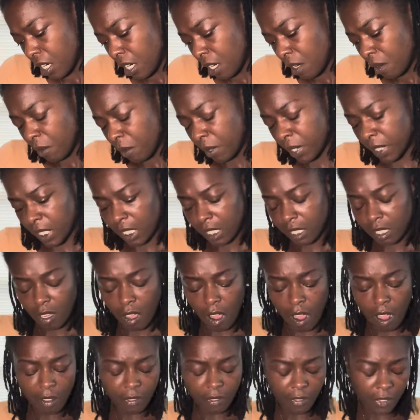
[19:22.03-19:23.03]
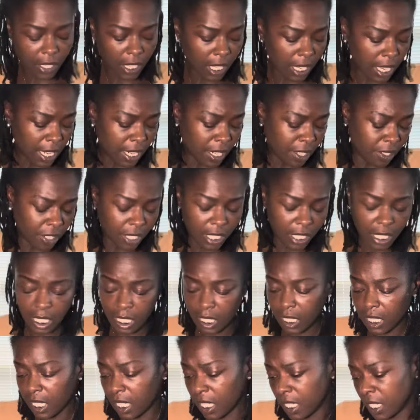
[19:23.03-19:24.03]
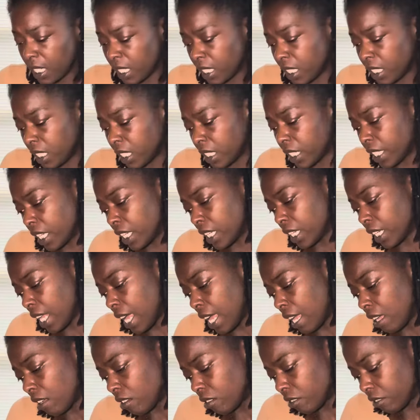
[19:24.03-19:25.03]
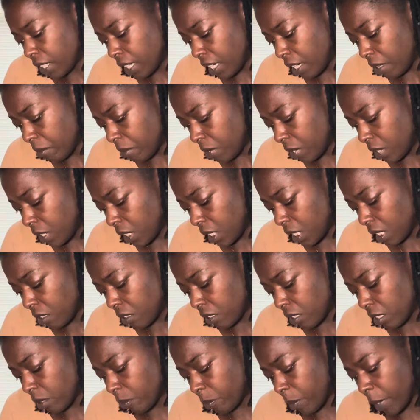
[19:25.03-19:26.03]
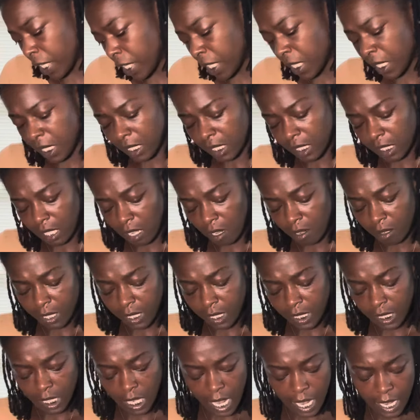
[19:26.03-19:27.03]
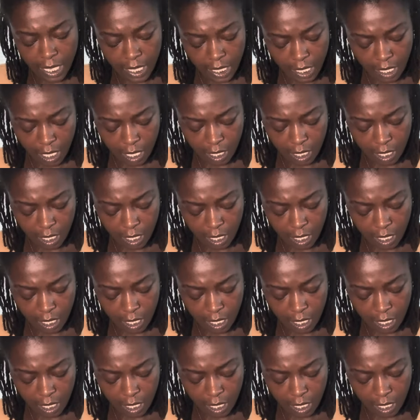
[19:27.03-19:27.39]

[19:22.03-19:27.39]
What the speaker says: with this coughing energy, and then it slid out and it was still spinning. So it's like